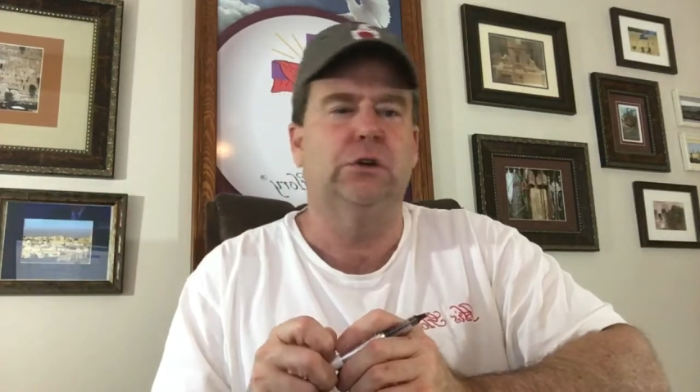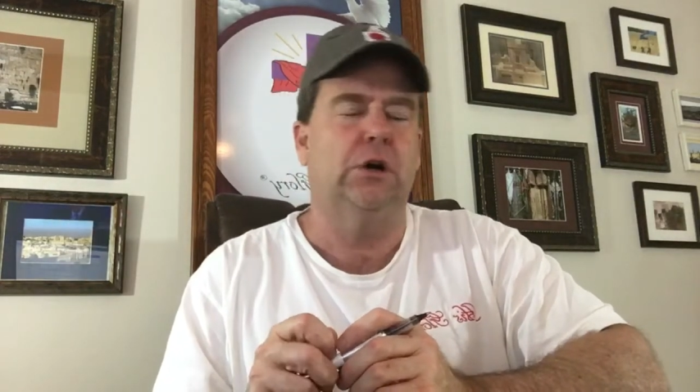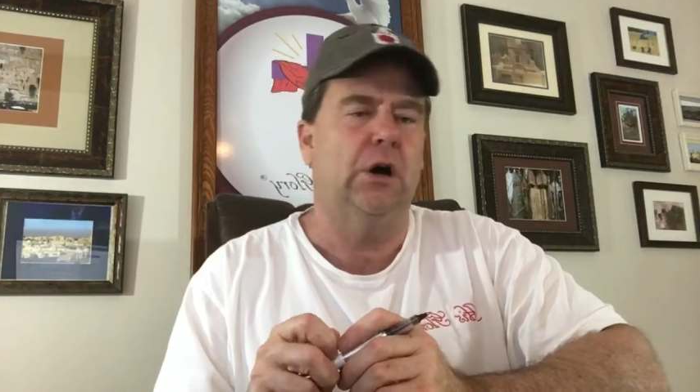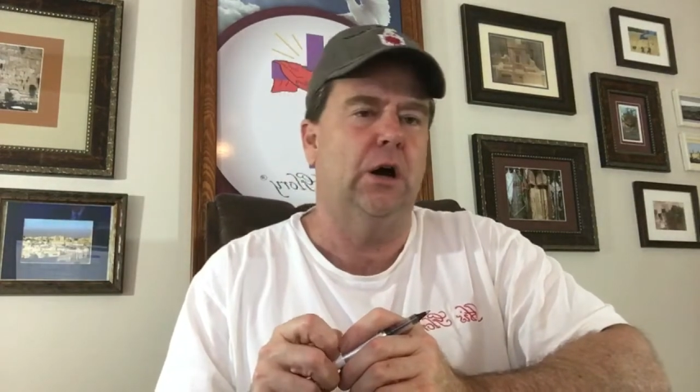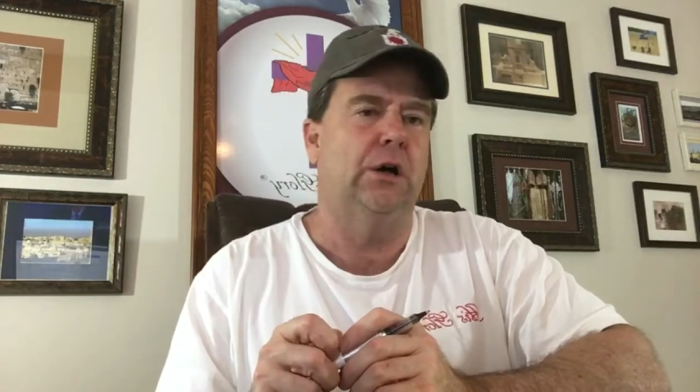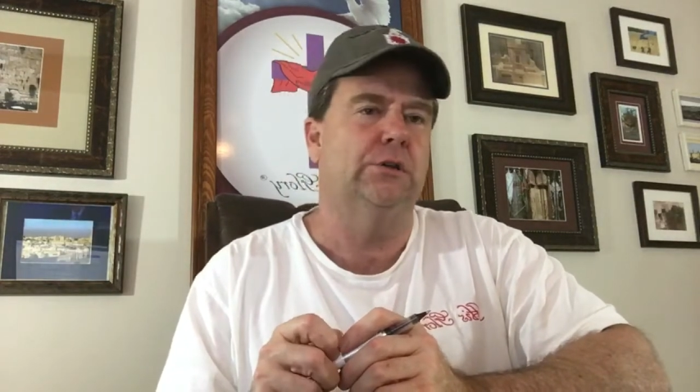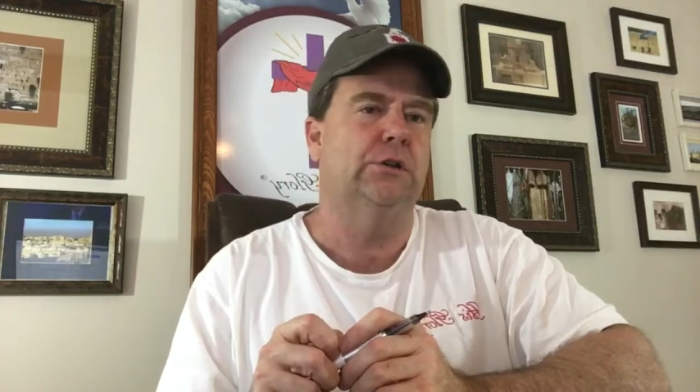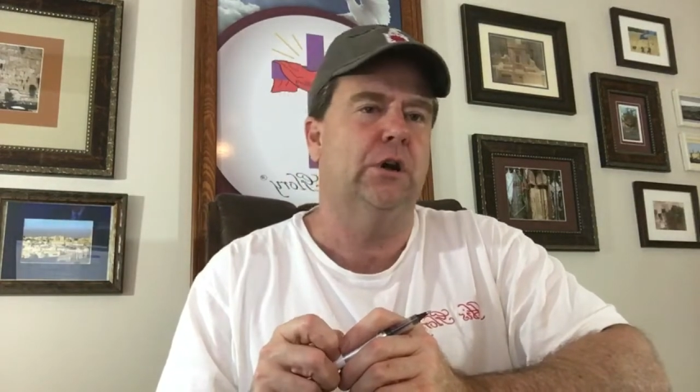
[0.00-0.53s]
of
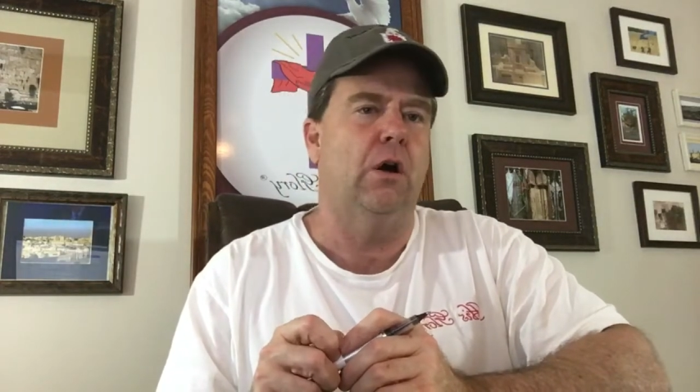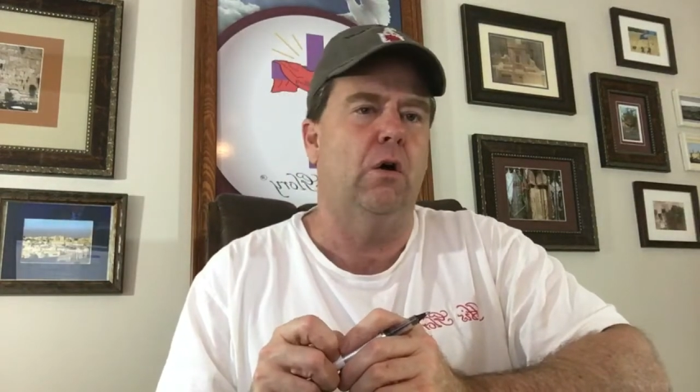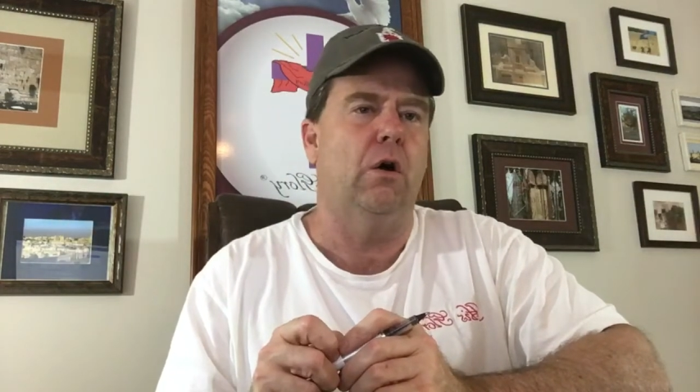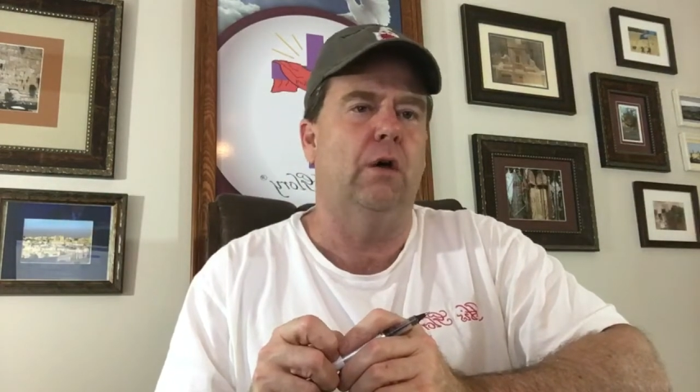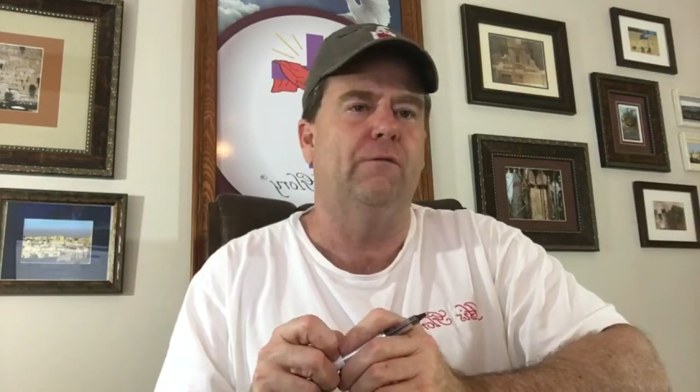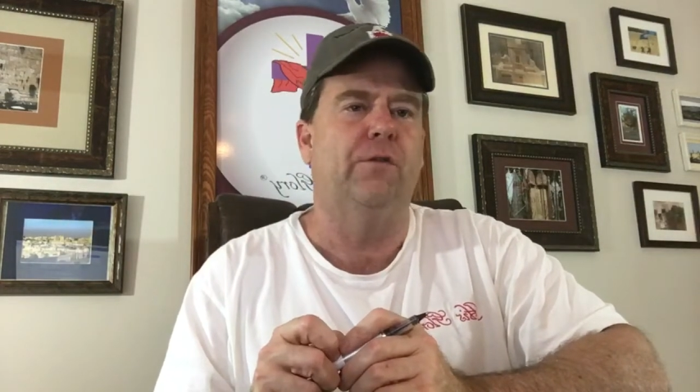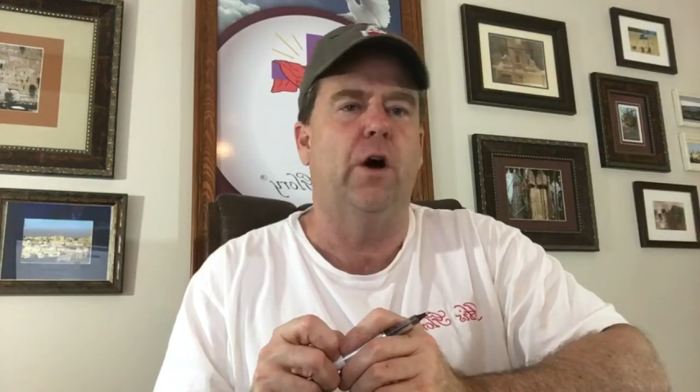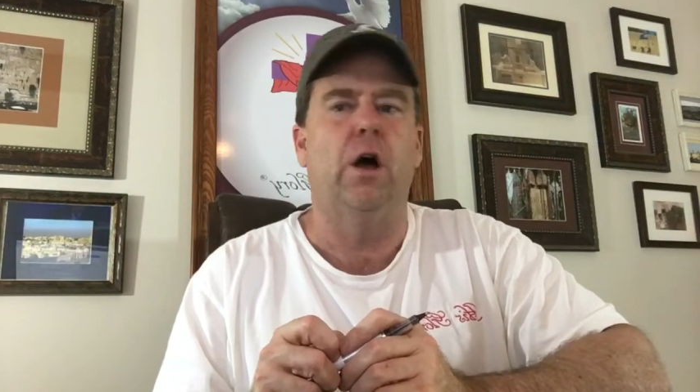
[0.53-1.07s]
Cards
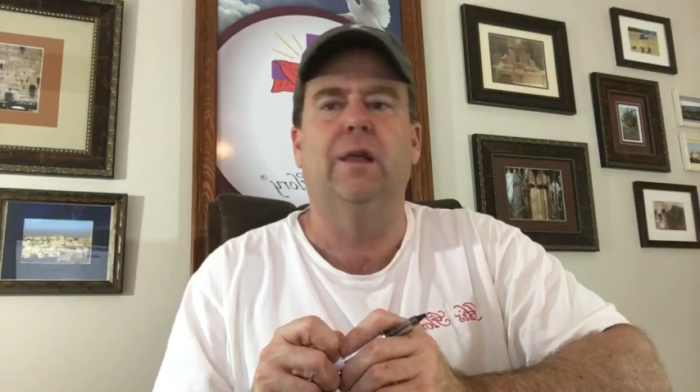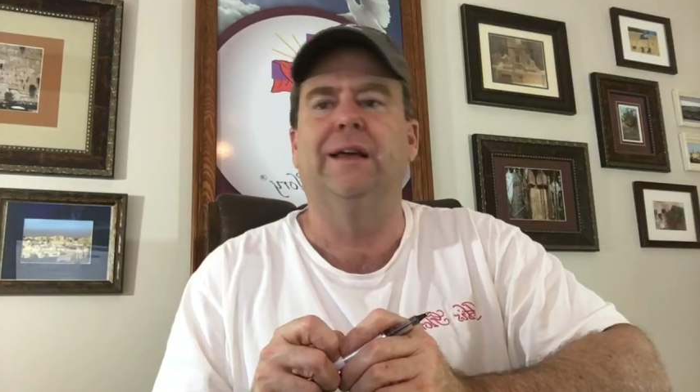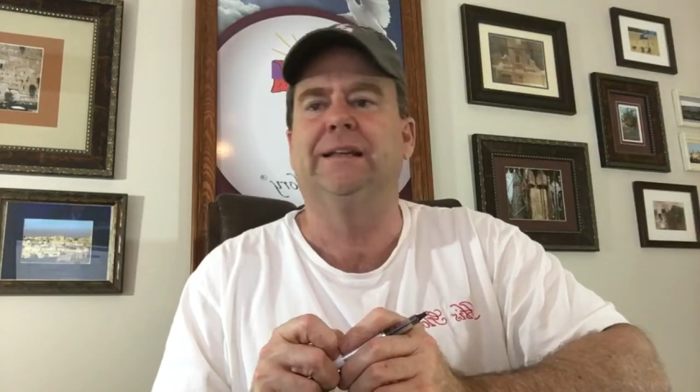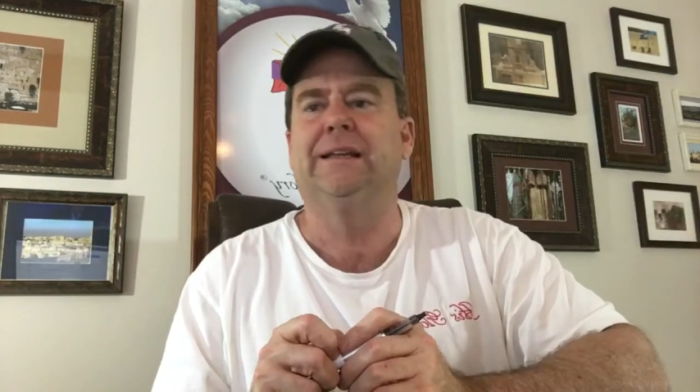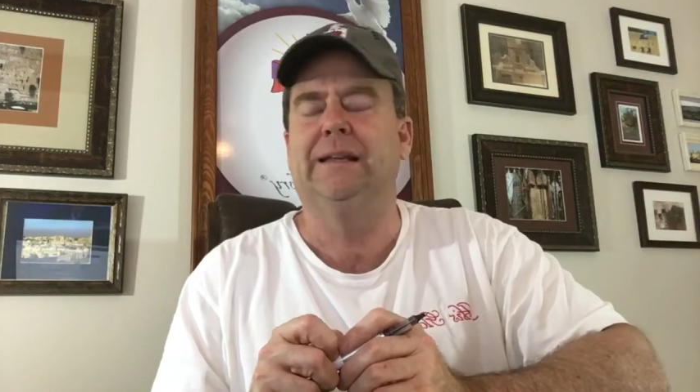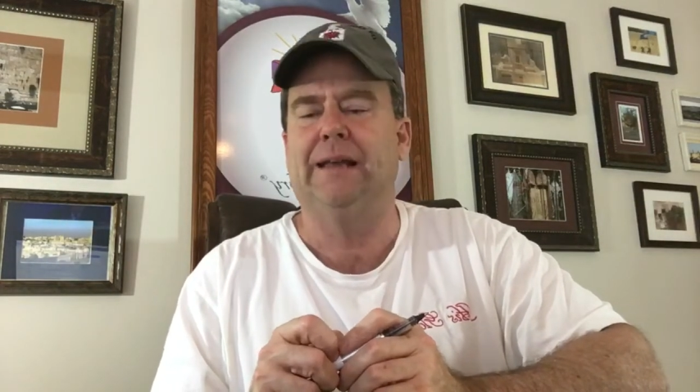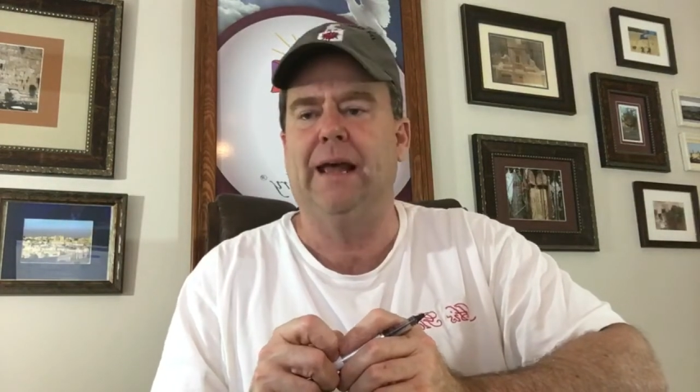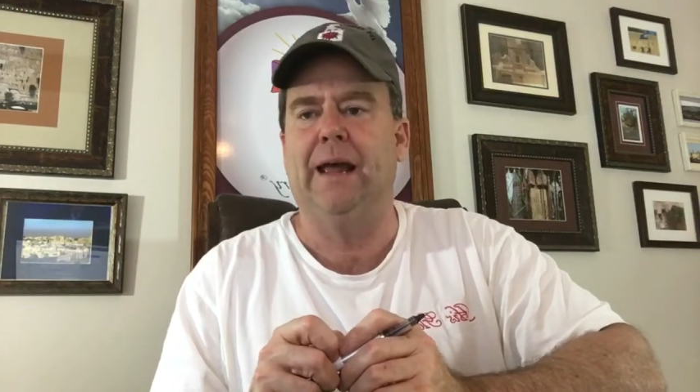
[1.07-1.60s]
falling
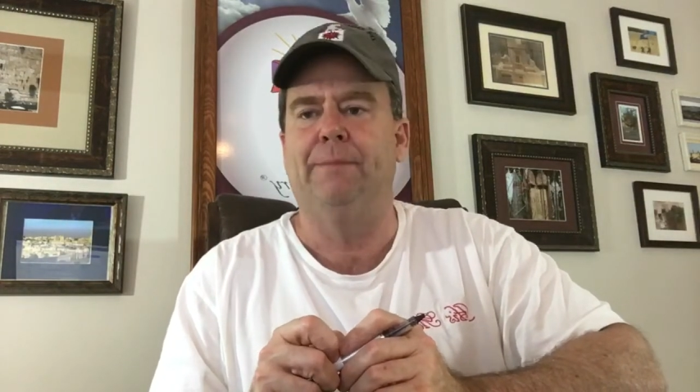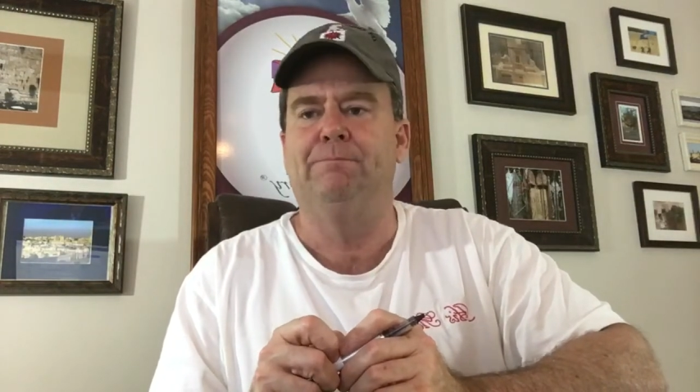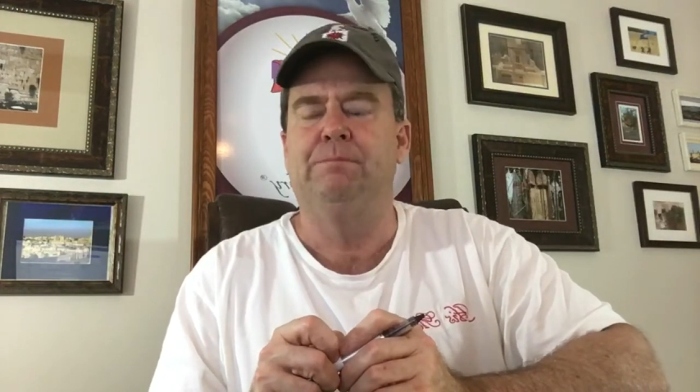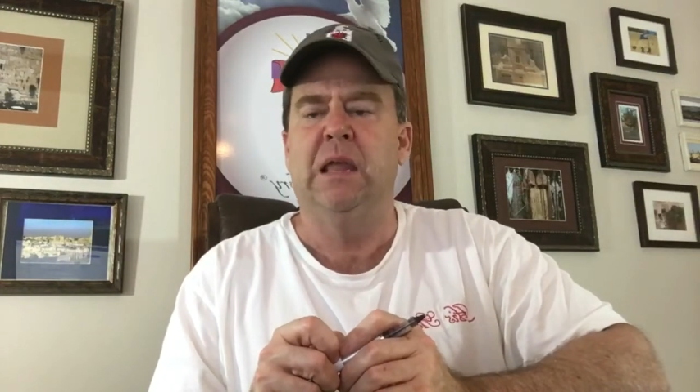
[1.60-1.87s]
today.